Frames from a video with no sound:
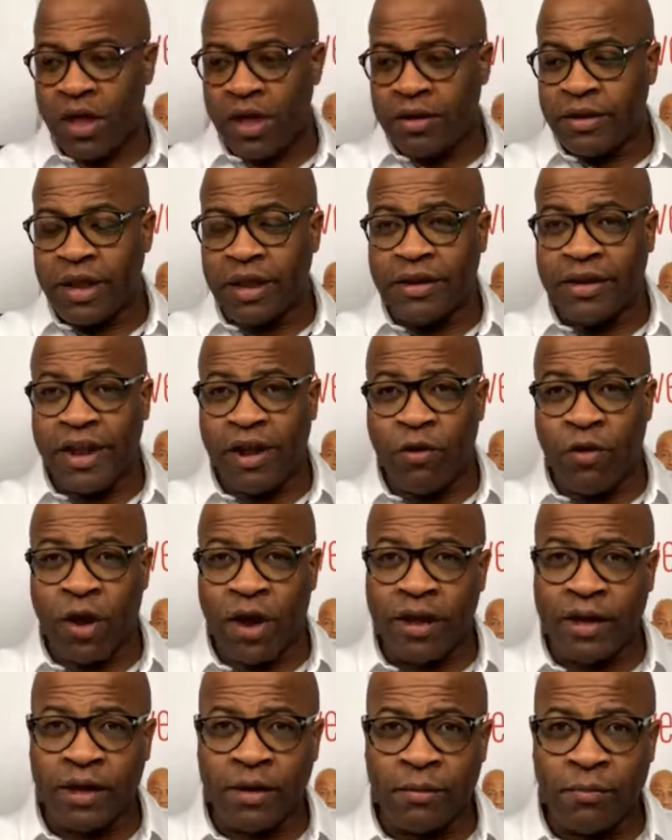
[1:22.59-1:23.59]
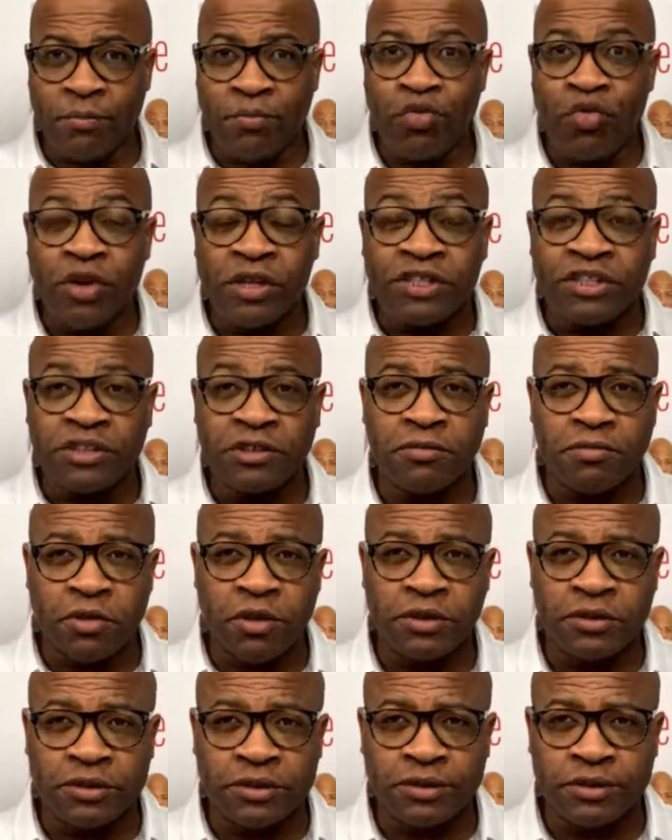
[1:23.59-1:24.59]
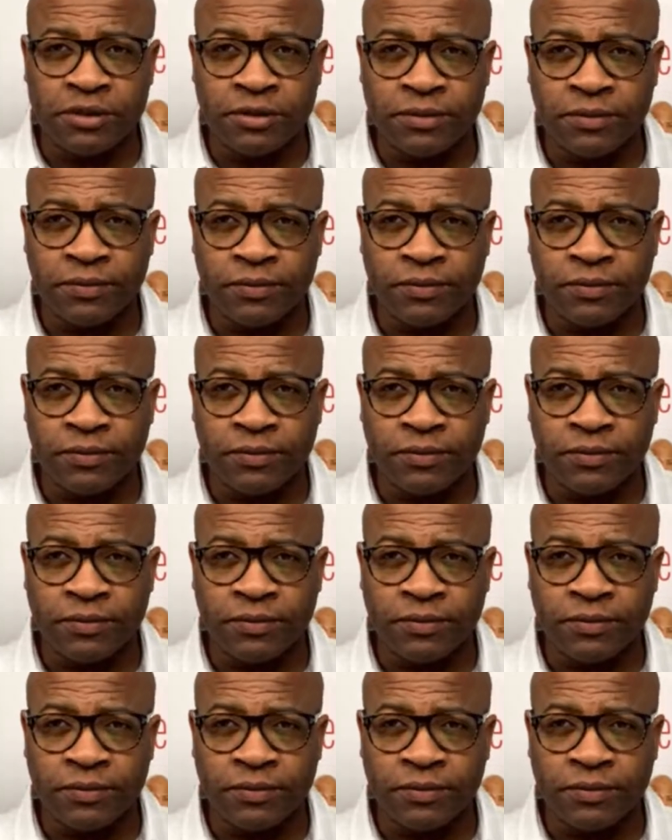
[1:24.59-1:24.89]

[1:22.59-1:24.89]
that there are principles,